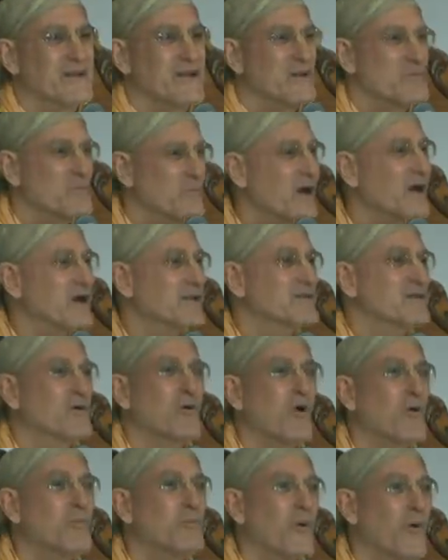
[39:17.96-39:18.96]
But the
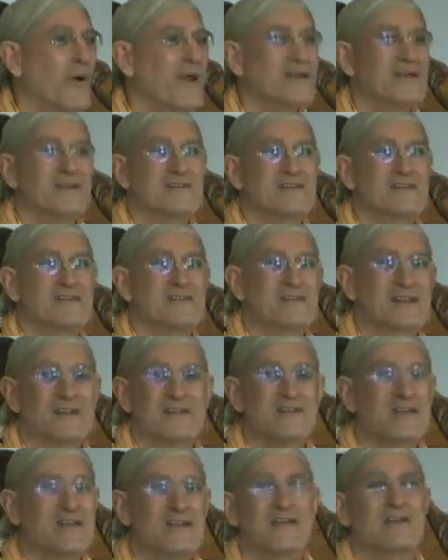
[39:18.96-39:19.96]
whole point is, is
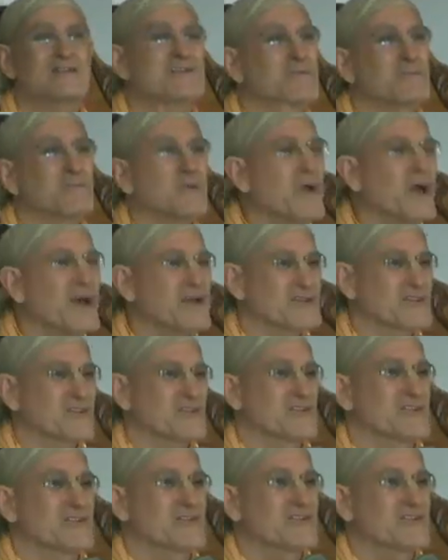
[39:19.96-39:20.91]
because he doesn't press.